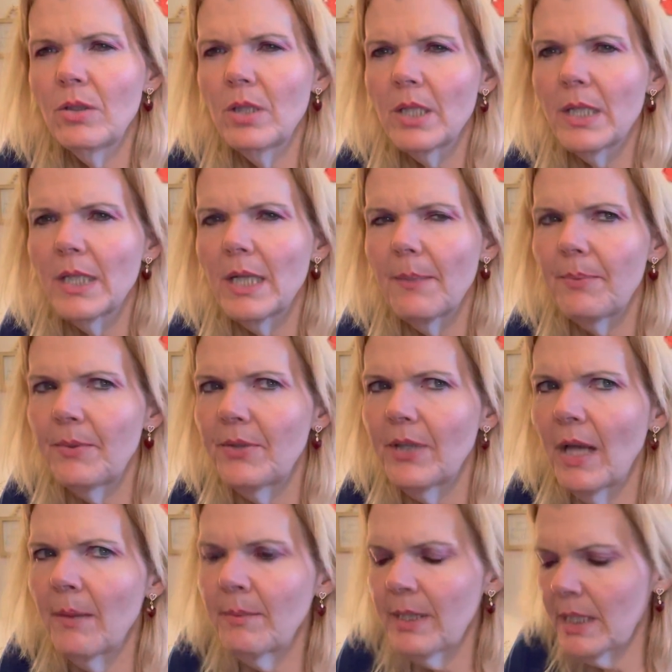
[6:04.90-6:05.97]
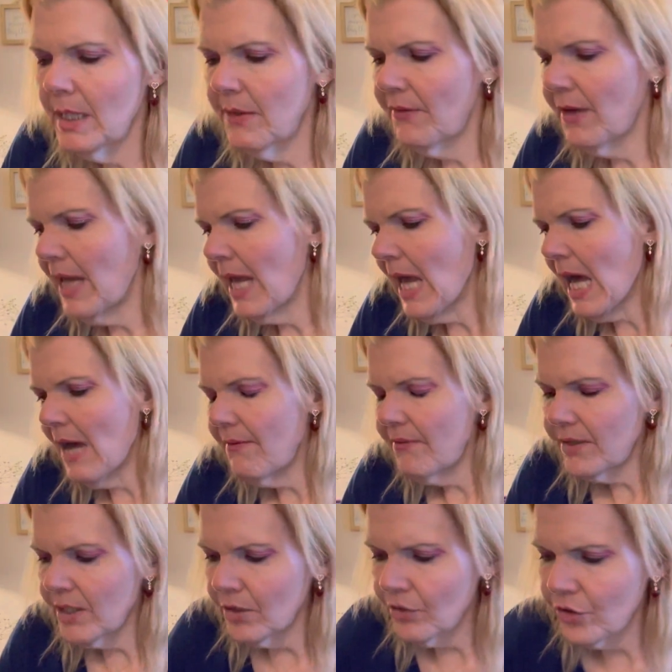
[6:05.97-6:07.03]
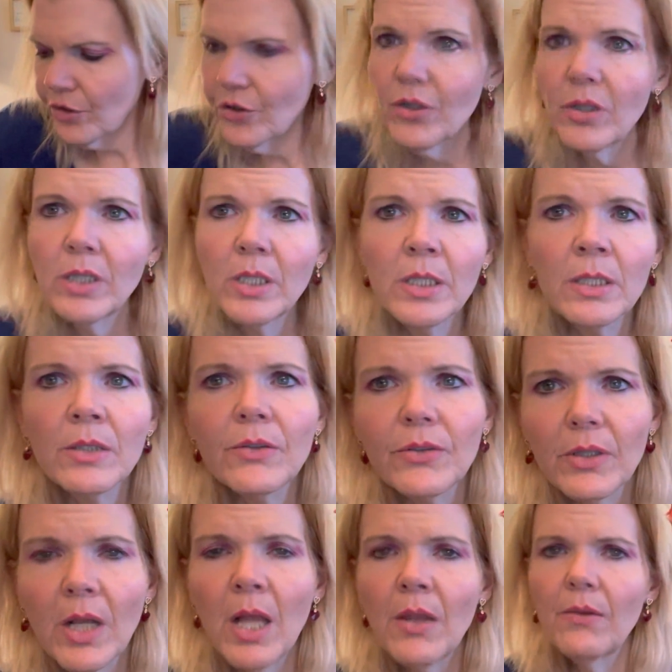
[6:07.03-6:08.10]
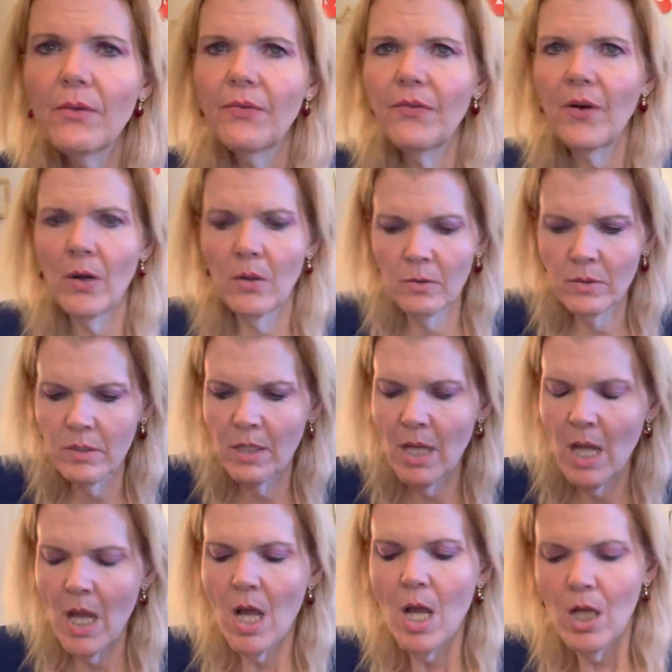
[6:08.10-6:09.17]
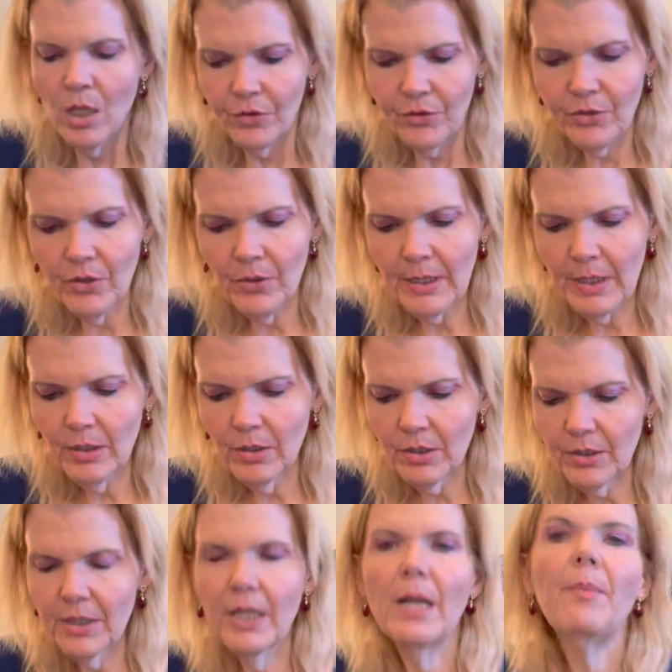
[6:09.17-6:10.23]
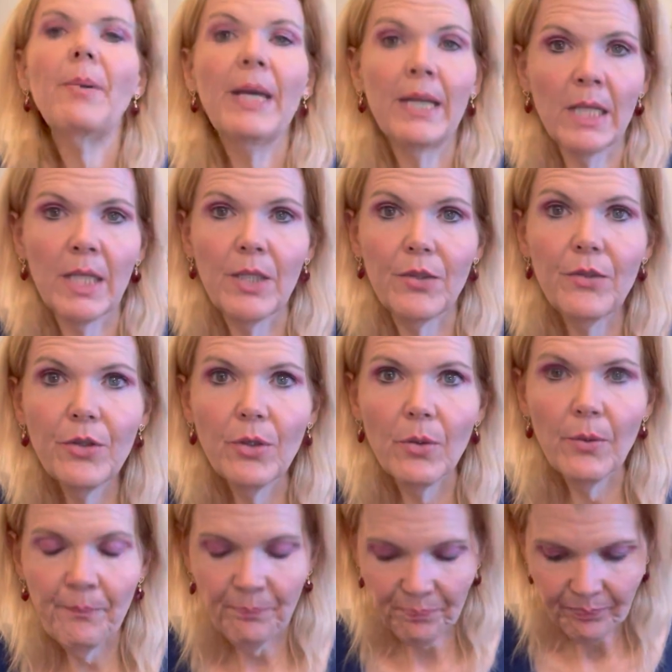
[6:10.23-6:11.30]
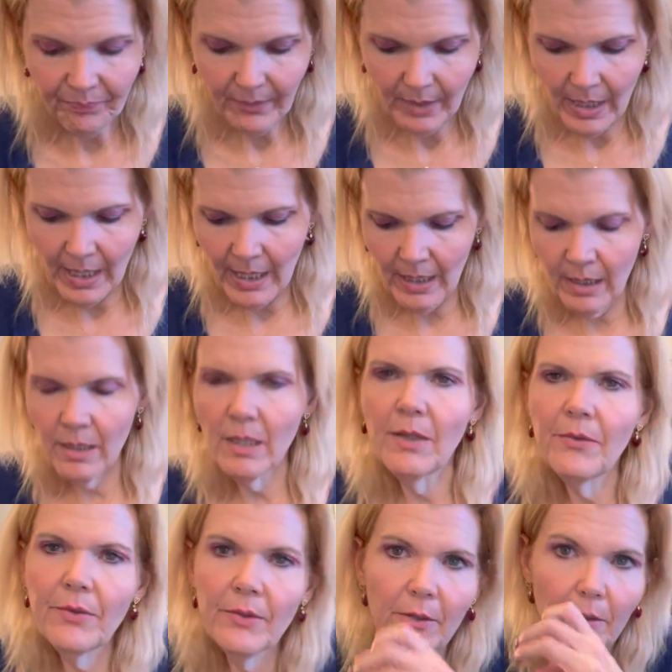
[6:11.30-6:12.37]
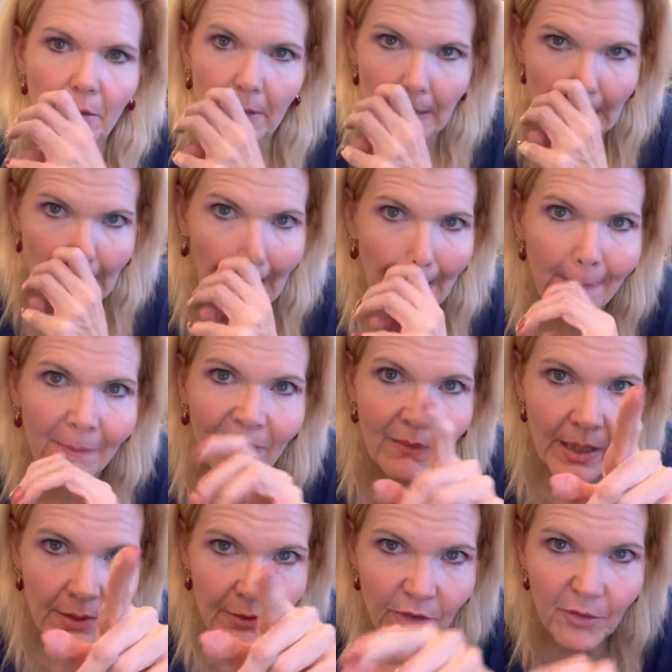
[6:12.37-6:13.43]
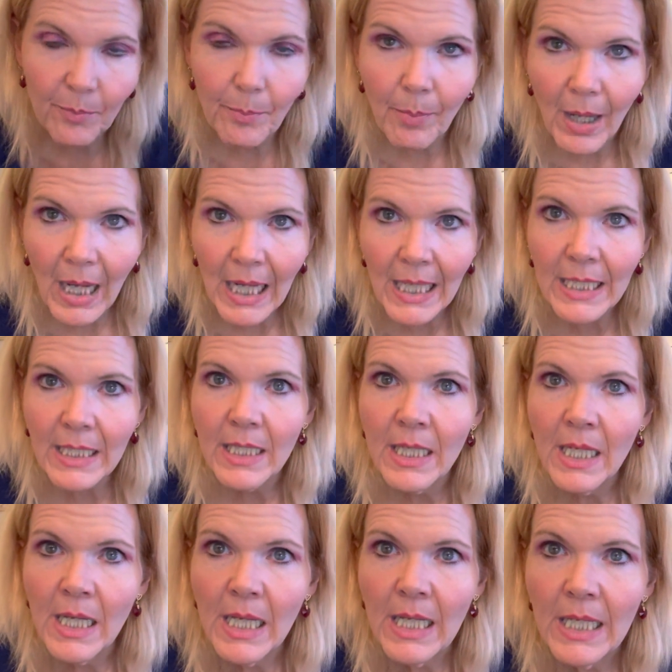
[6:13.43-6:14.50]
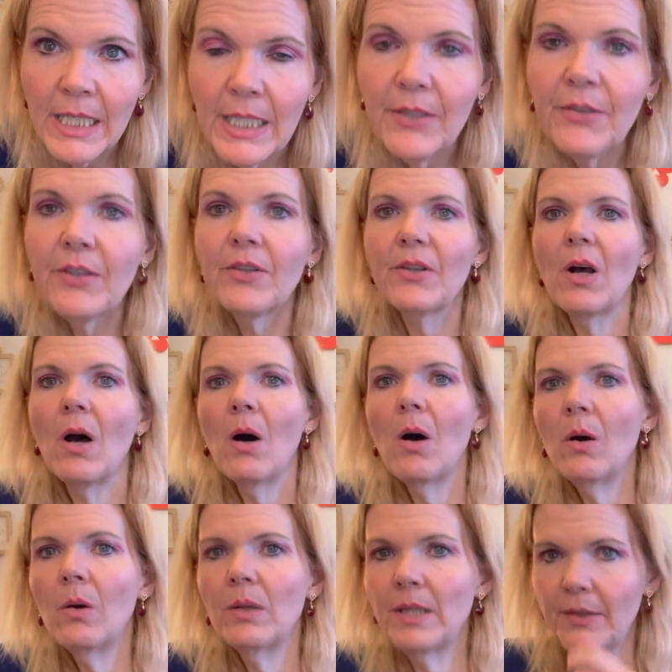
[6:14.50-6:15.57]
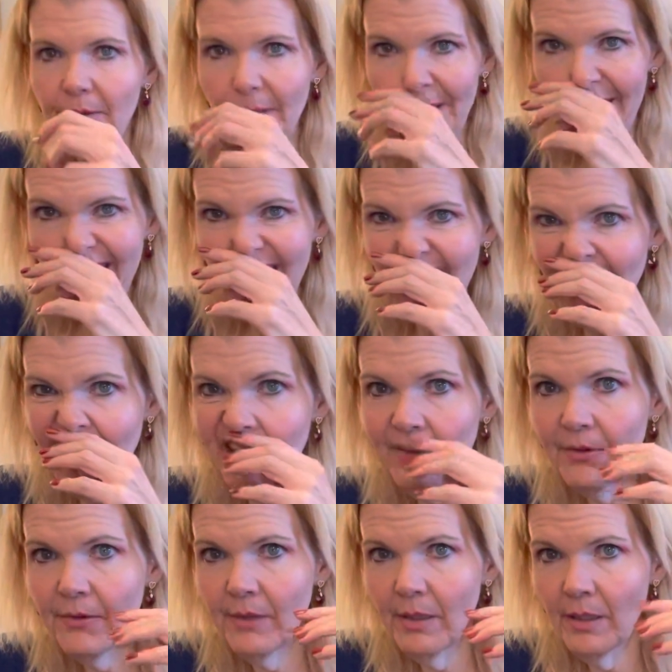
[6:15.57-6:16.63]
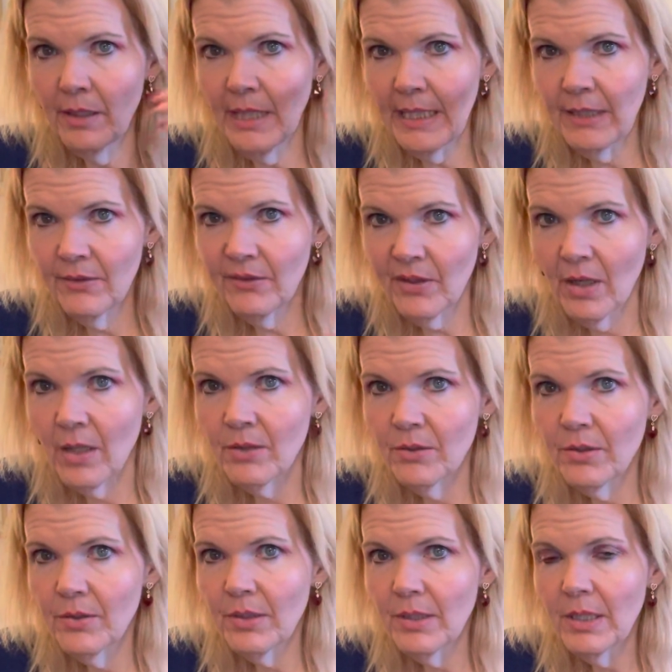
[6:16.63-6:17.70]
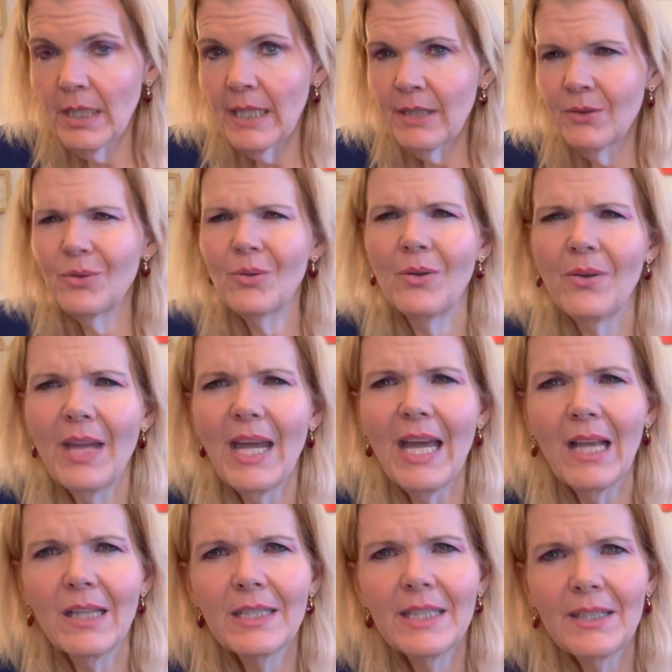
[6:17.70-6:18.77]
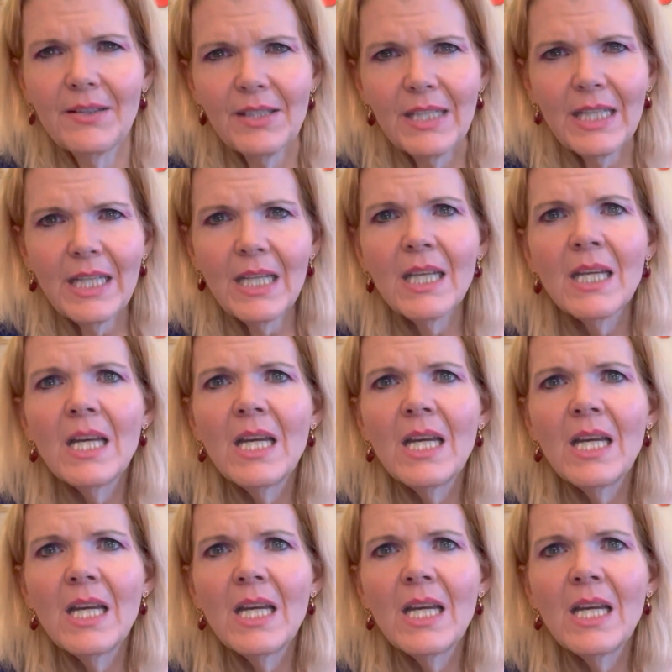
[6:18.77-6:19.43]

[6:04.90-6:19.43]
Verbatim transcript: look it up and tell me if I have the insurance on the phone? So he looked it up and I do. And I says, do you see that, that spot? He says, oh, he says, that's the lens under the lens or the LED.